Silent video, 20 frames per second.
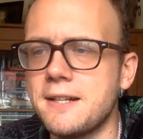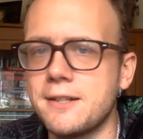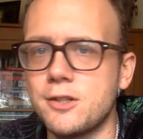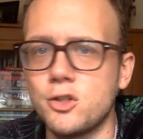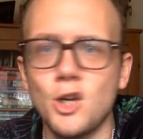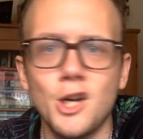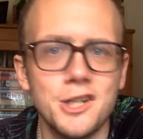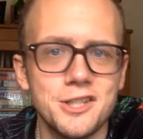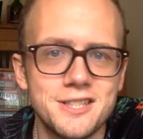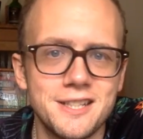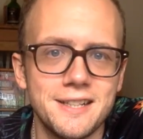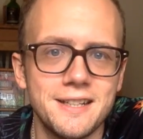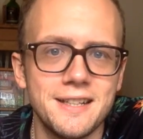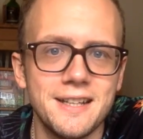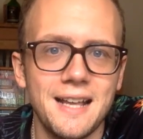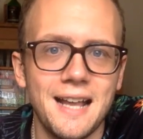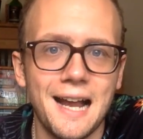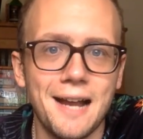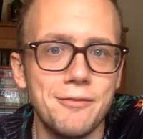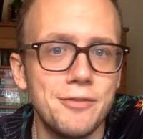Granted,
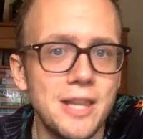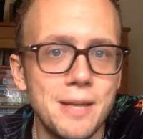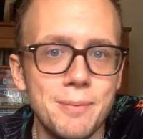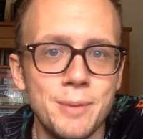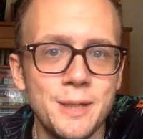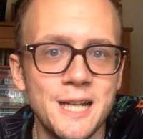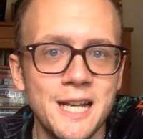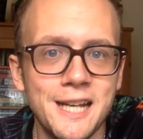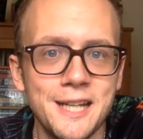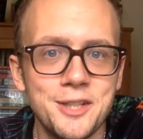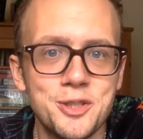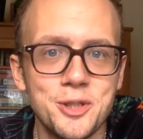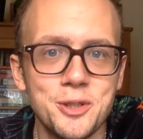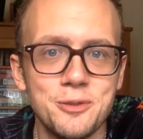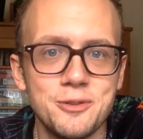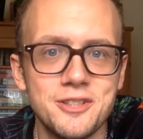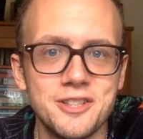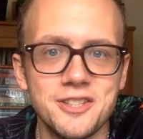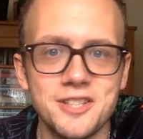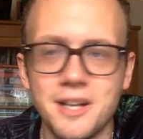have there been any
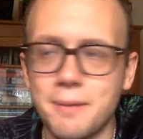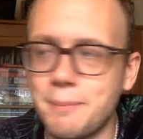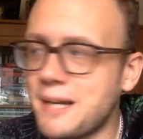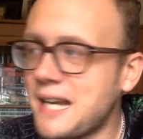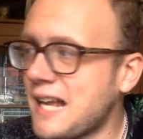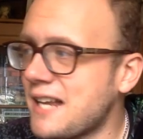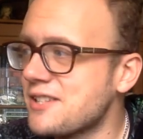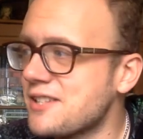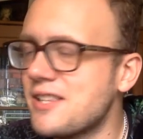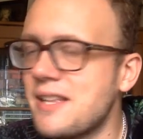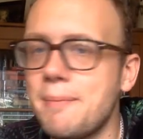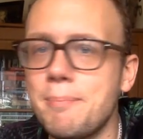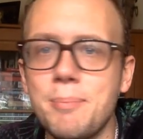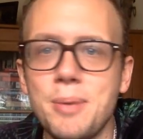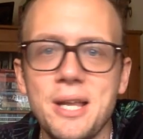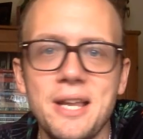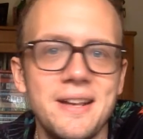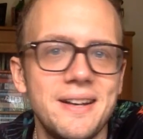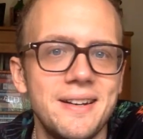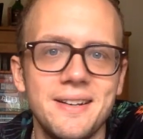suitors? I mean, has there
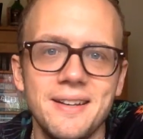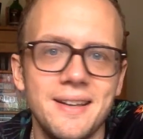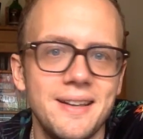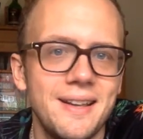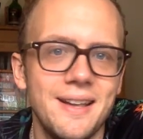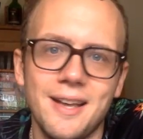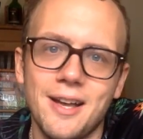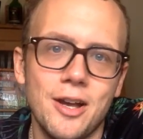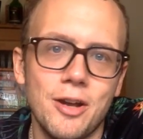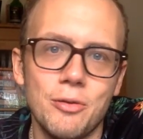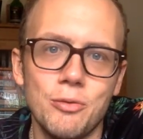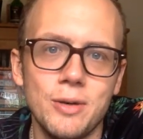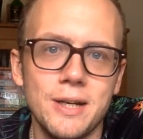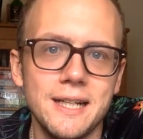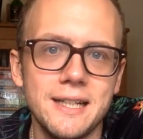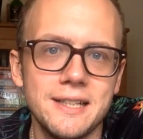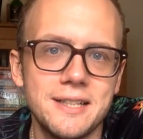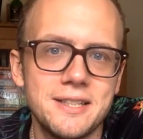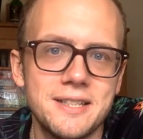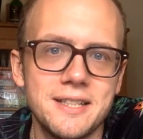been a
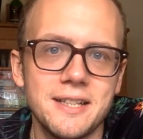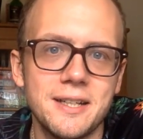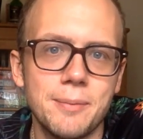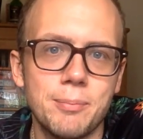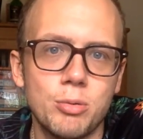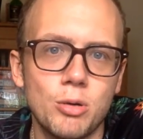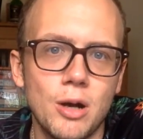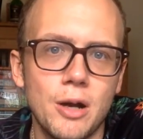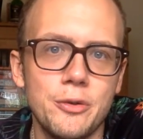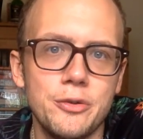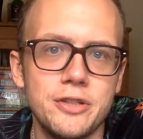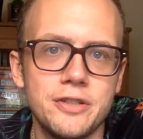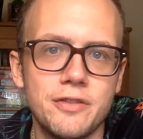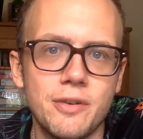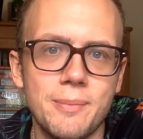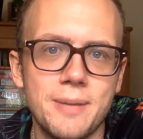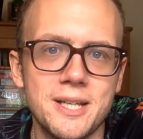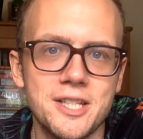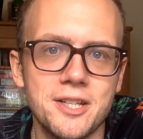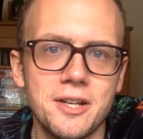realistic approach
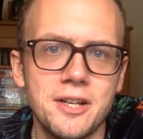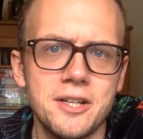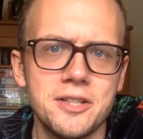for Mesut